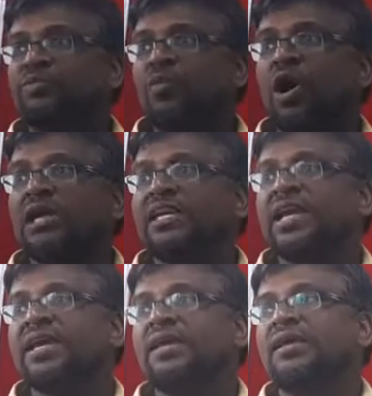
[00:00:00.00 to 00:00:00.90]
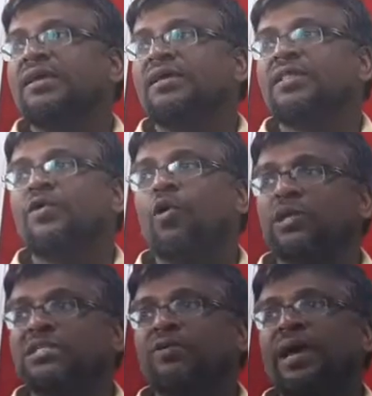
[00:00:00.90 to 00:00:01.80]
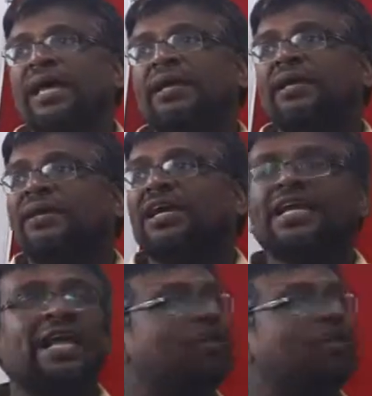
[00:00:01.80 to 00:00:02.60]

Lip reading: small t, the whole square. It can